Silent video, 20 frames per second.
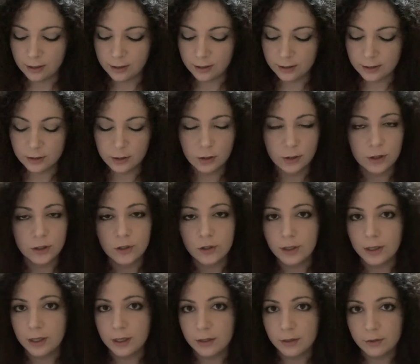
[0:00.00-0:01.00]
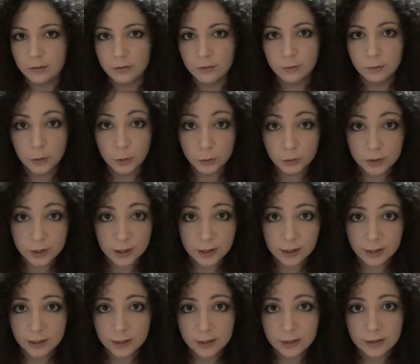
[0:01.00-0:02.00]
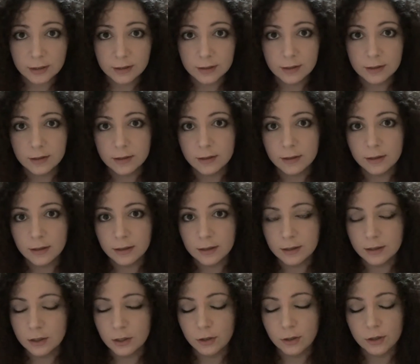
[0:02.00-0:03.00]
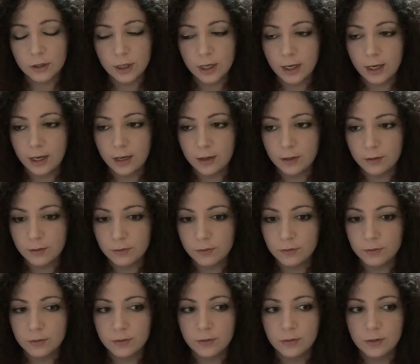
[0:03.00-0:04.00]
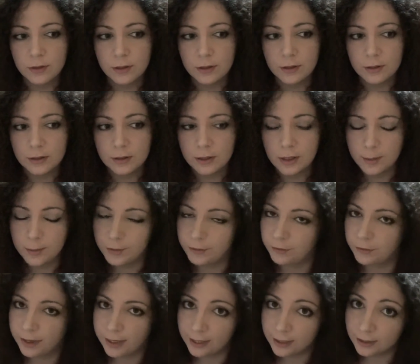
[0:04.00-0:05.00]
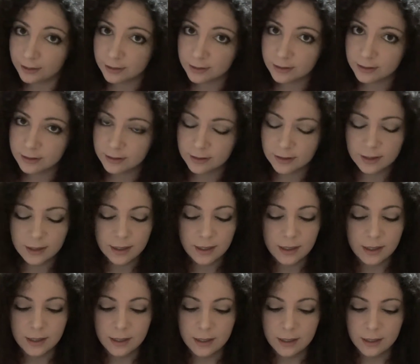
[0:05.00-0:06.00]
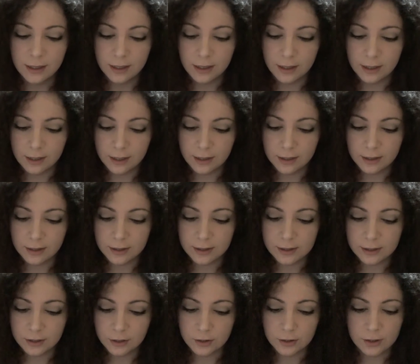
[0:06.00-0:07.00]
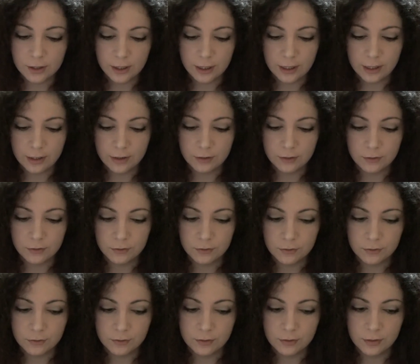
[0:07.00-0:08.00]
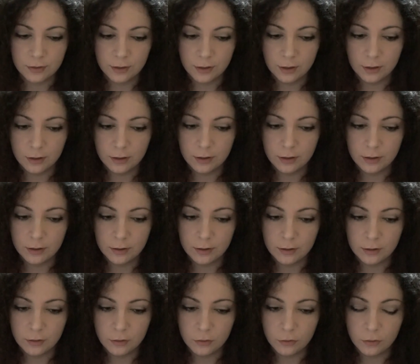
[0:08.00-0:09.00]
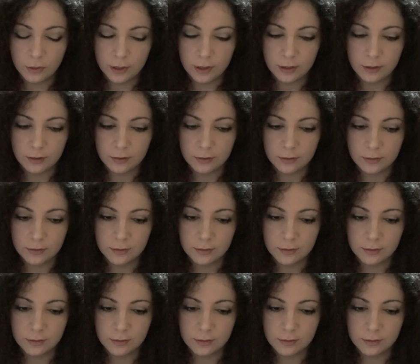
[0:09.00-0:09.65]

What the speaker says: It's going to have music in it, it's going to have some effects, it's going to have, well,